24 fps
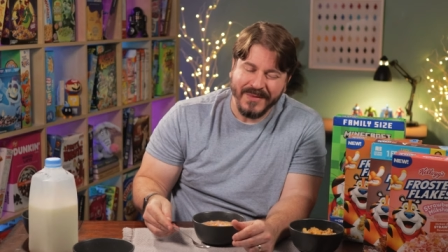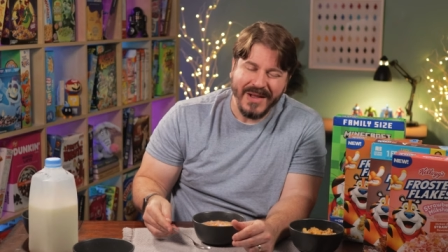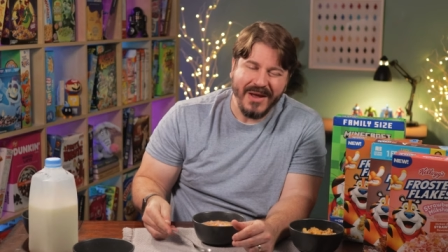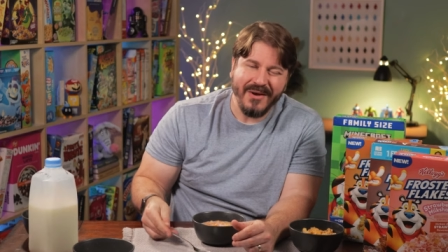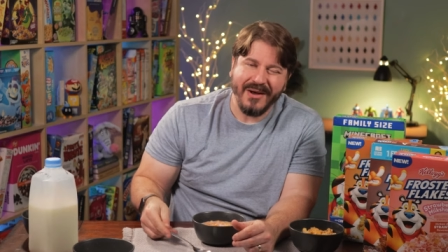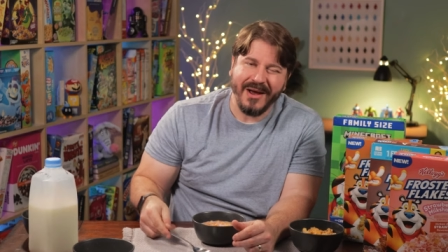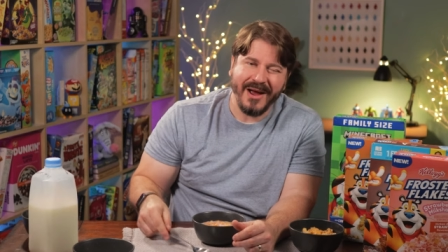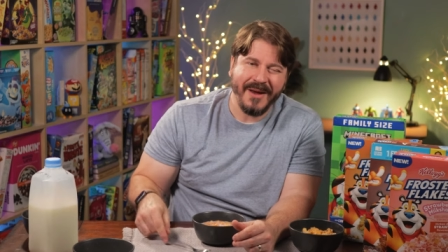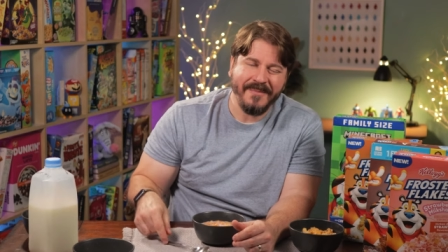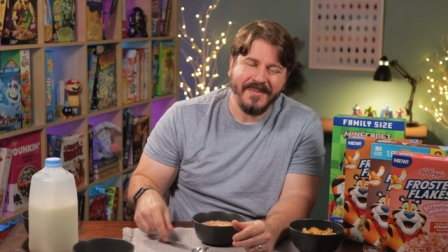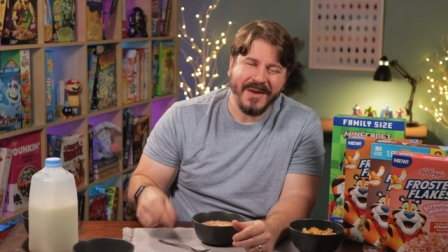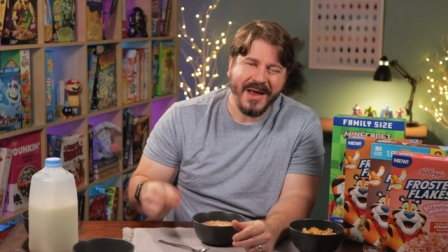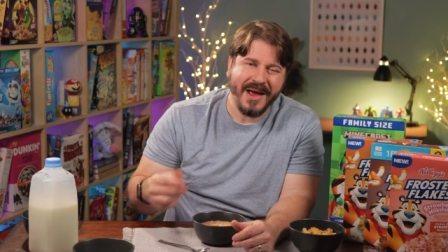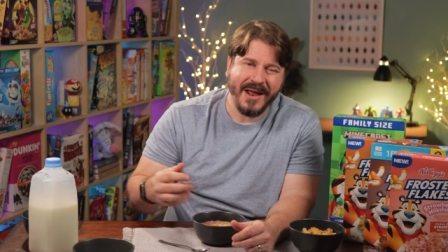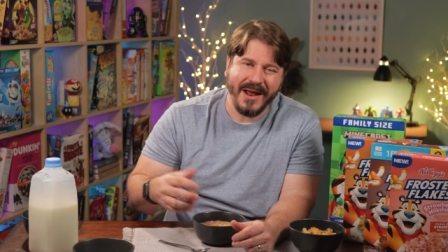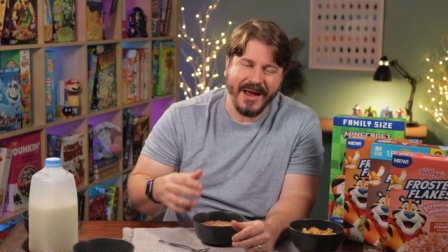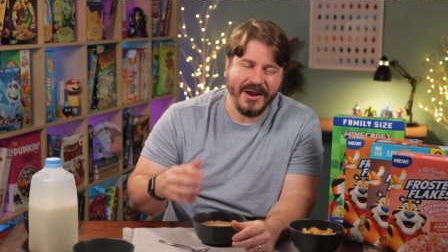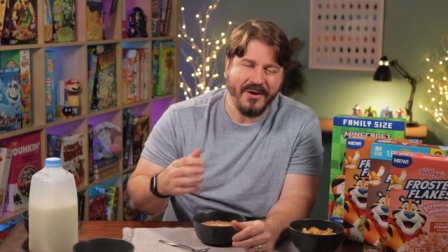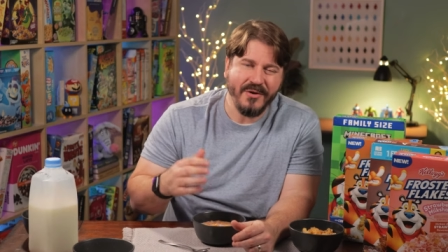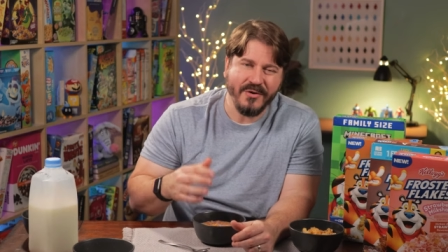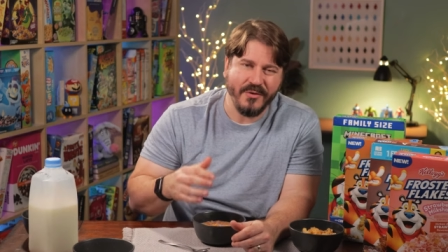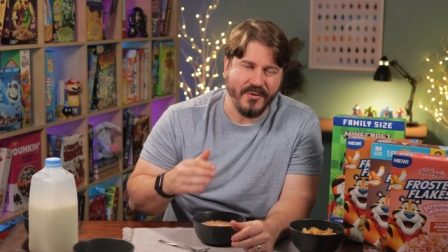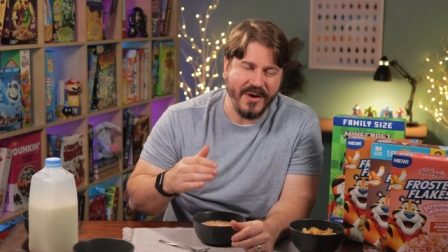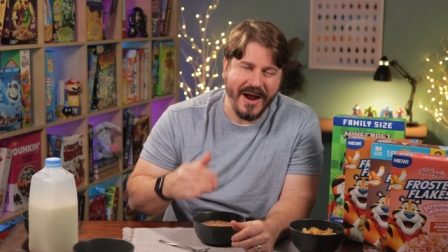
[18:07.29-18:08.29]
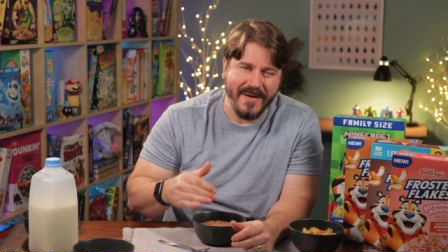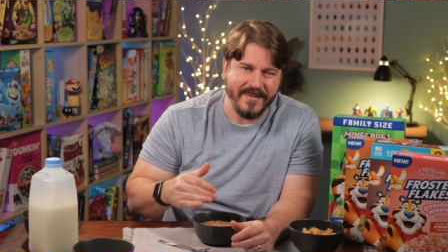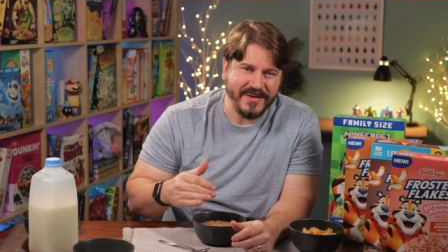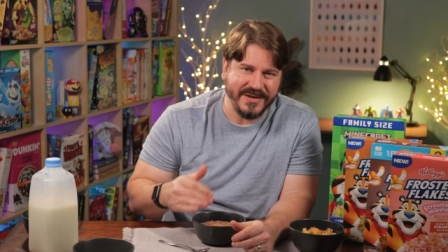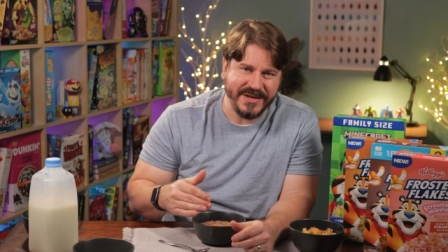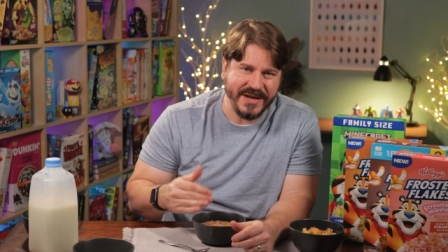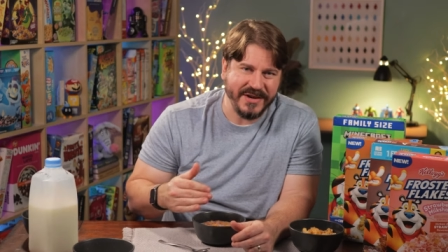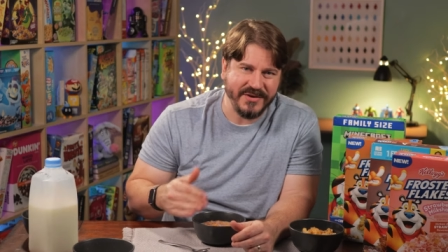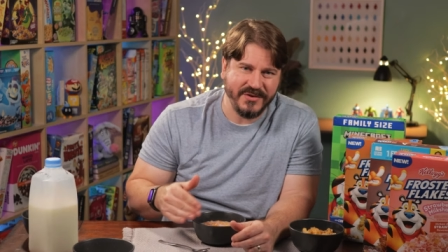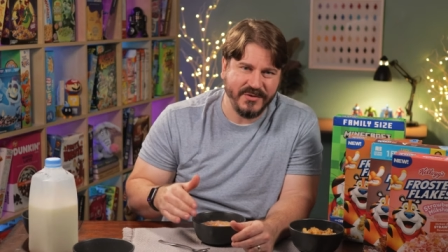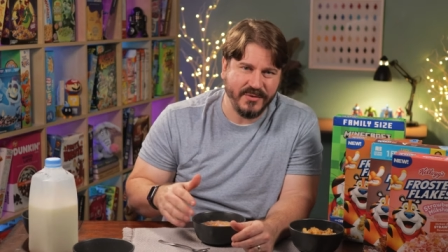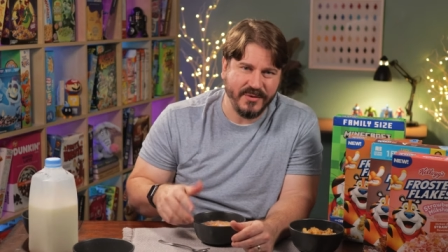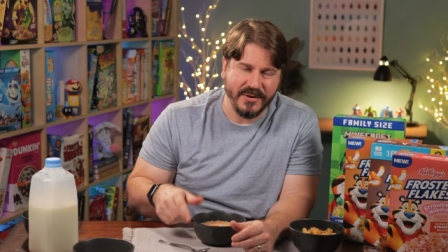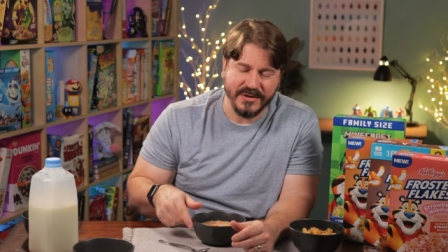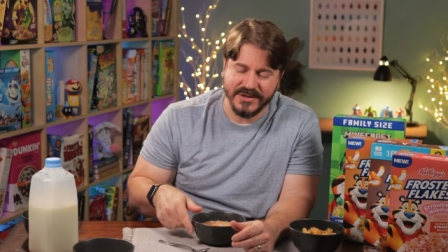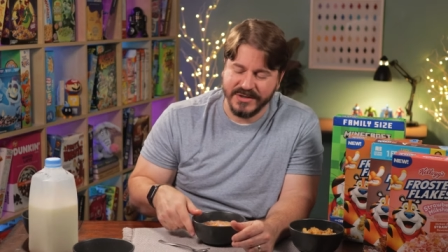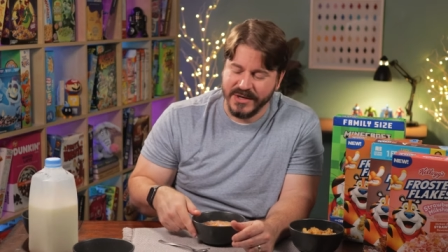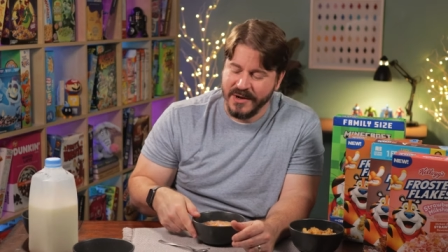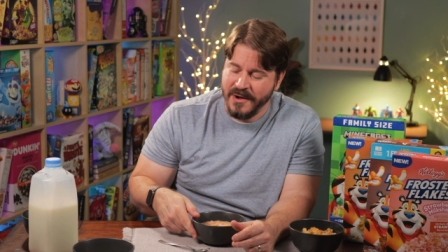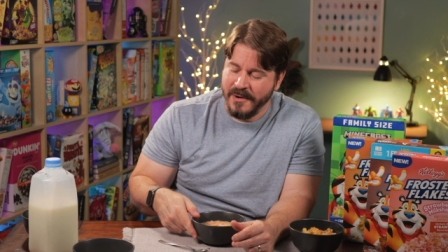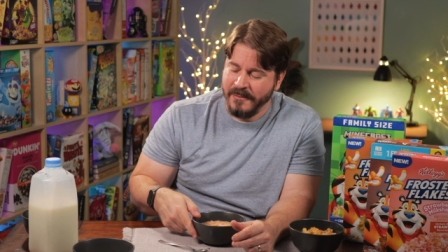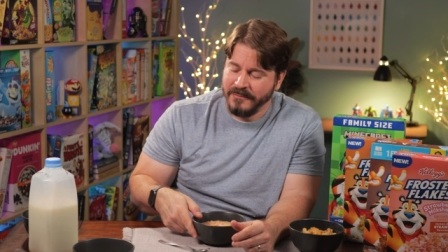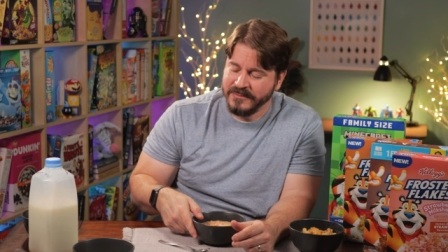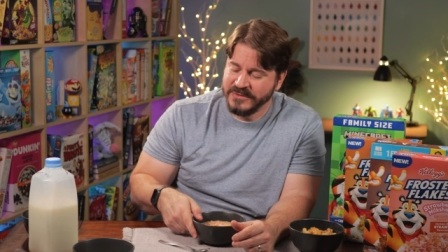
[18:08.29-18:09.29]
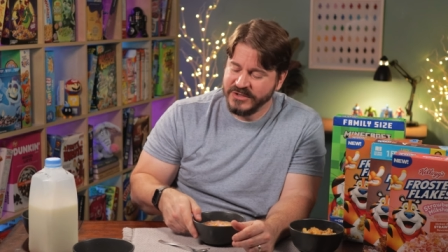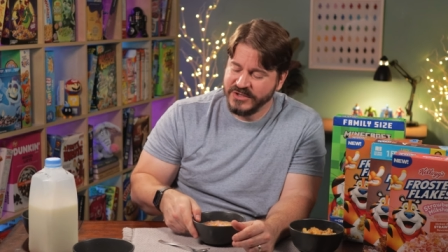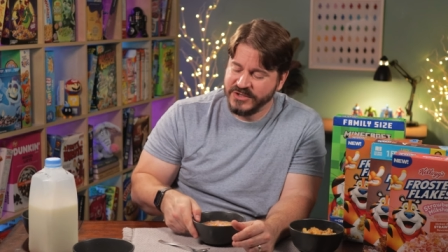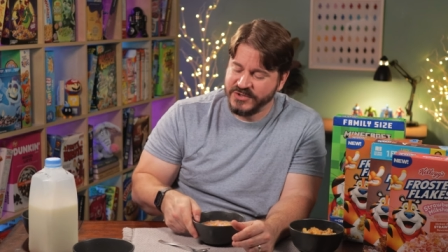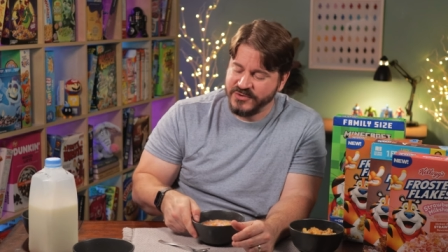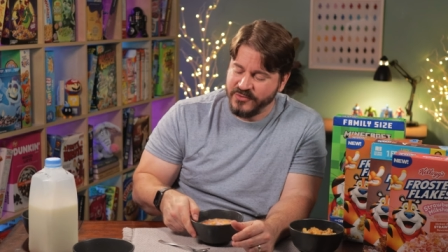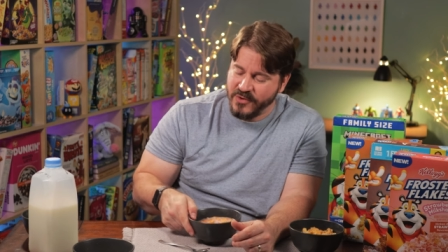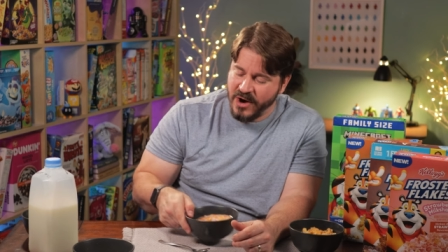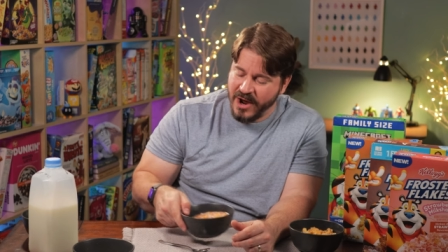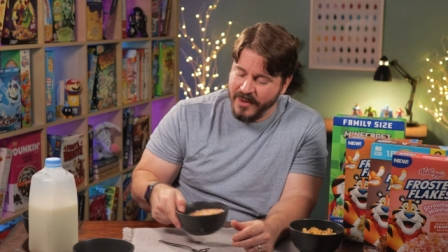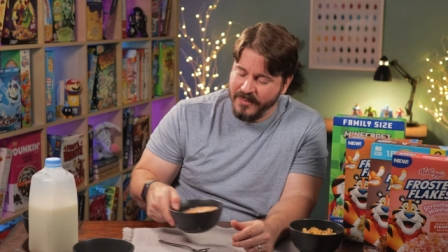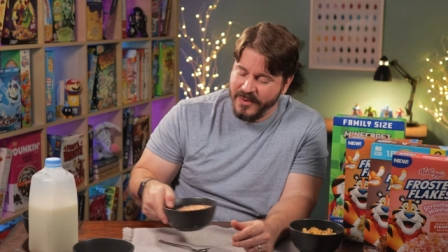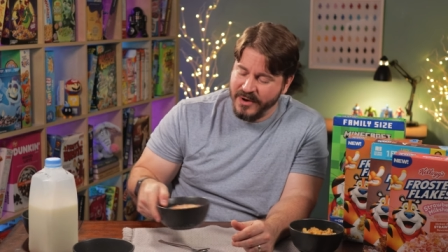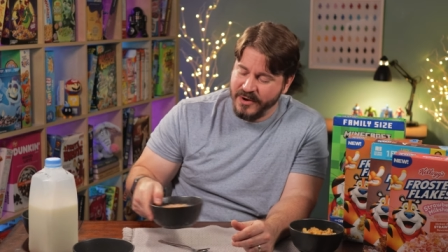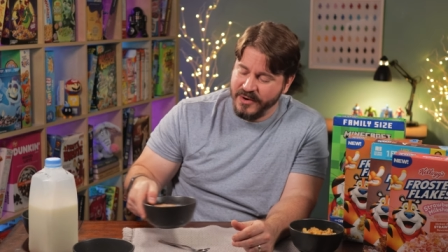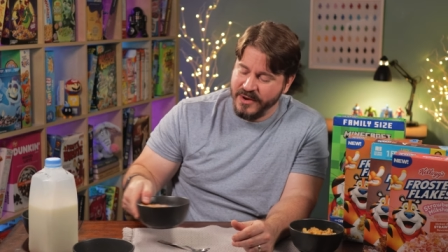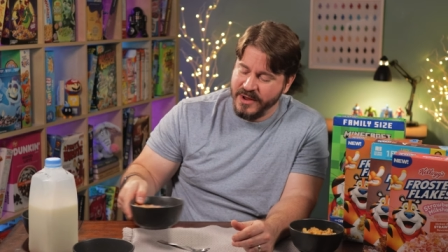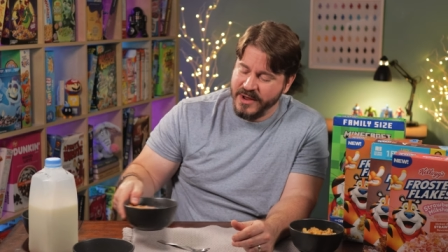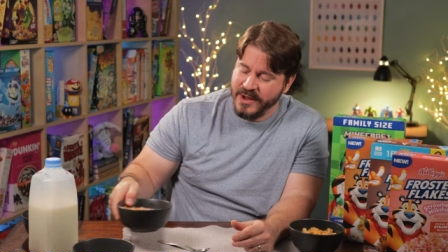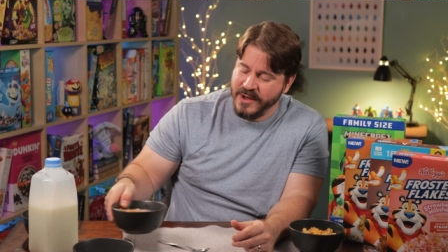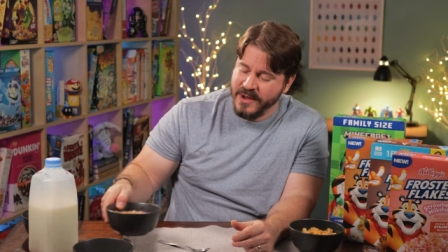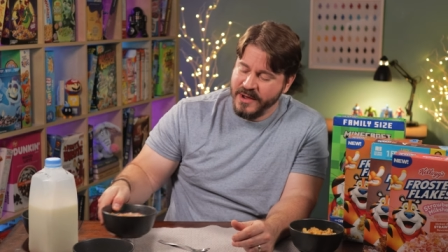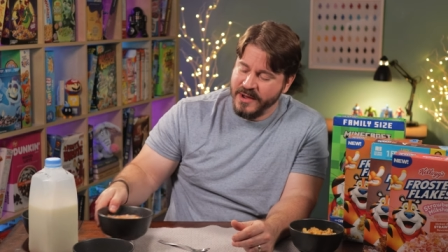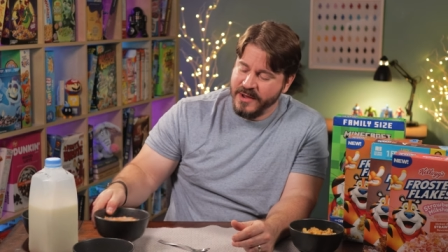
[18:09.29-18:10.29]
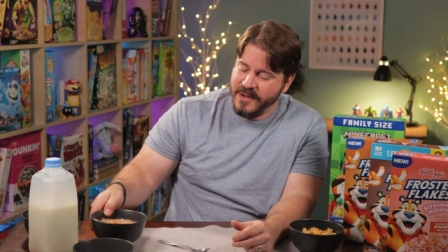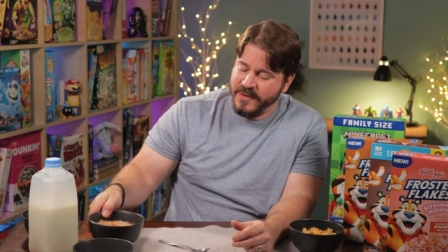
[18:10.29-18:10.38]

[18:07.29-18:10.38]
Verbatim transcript: Now, I'm not I don't gravitate towards strawberry